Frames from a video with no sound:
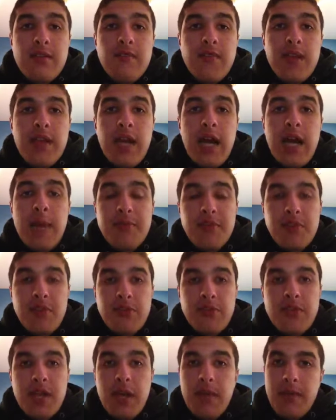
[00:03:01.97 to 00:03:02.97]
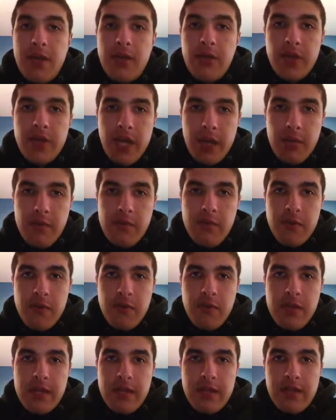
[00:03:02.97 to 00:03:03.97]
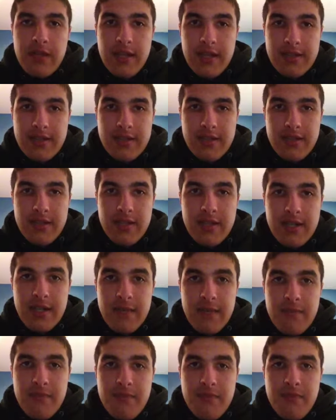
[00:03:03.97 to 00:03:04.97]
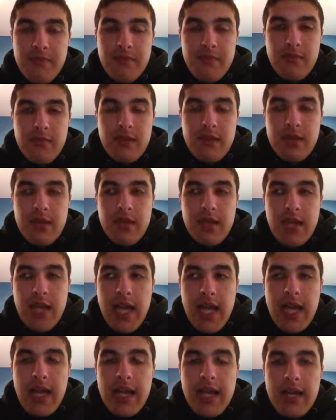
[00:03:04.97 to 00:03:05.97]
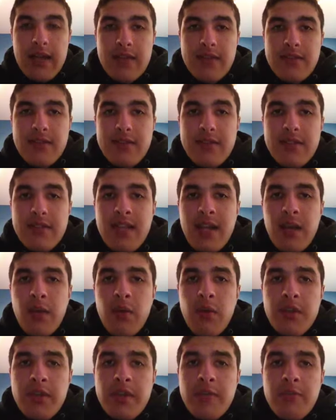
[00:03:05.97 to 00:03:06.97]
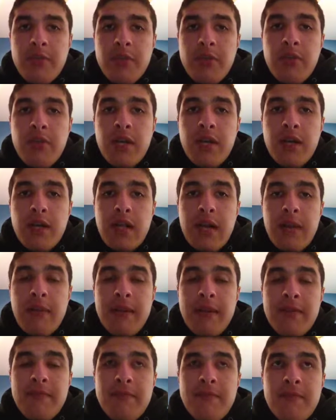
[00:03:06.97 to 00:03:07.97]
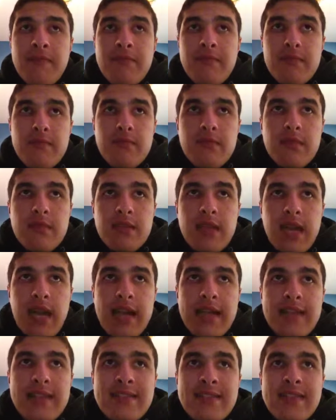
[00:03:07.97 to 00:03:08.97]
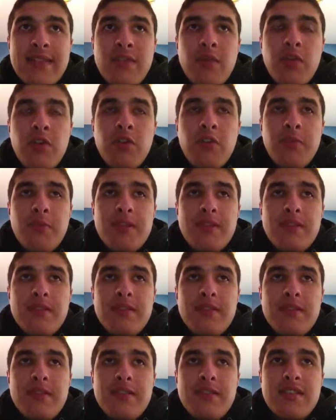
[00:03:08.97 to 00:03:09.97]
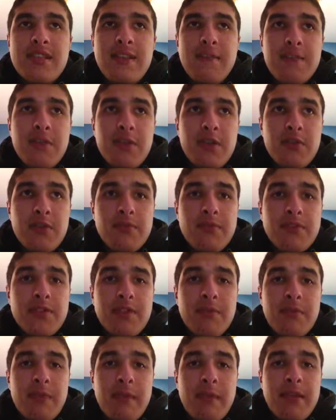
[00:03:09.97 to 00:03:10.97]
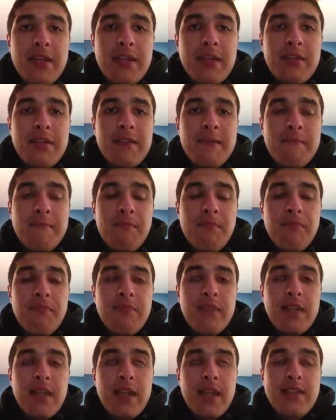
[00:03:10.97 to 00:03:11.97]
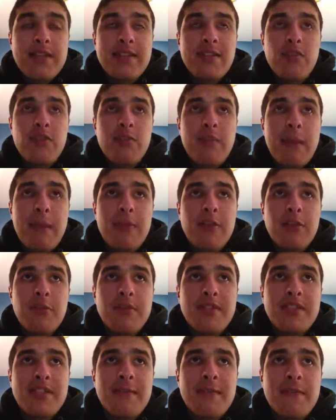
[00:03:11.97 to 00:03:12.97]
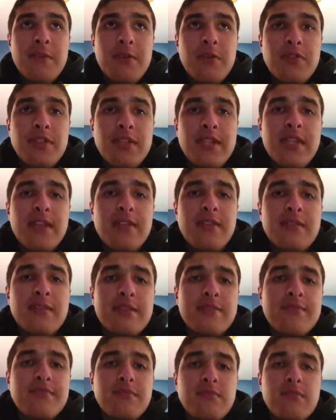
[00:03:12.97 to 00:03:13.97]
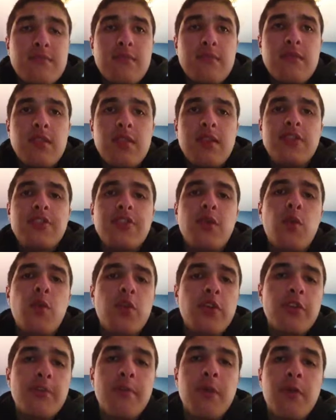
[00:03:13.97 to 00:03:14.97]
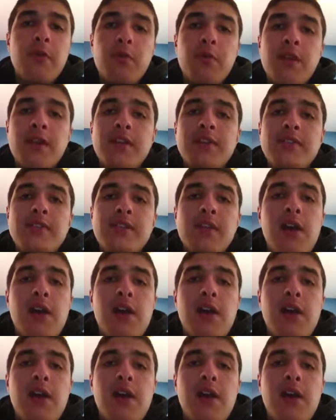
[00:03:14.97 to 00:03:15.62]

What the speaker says: an optional top-down camera view in the next Zelda game, and I could see that working pretty well. I mean, I can see where it would be difficult to I can see where it might be a little bit difficult to get it to work both ways,